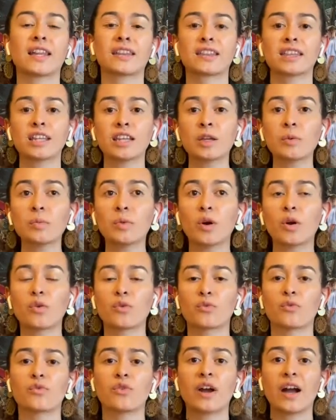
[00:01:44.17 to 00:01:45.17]
team of
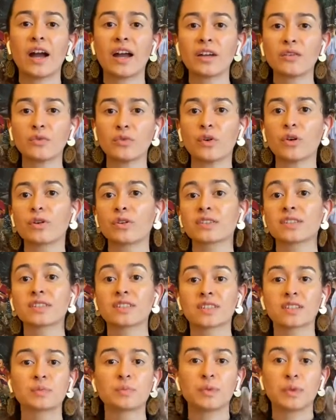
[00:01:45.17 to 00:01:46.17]
5 or
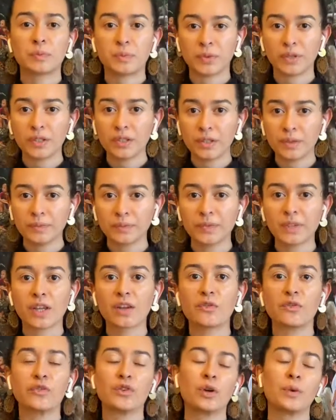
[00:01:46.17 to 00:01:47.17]
6 people
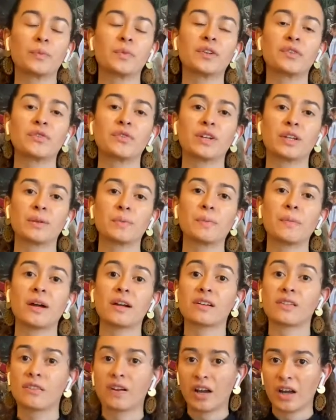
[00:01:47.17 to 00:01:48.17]
from different
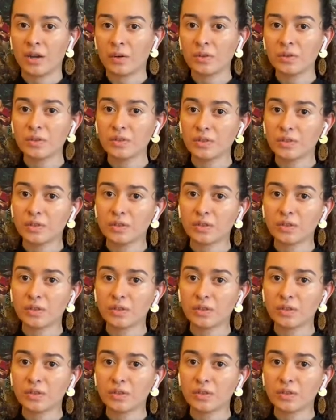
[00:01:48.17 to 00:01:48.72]
backgrounds.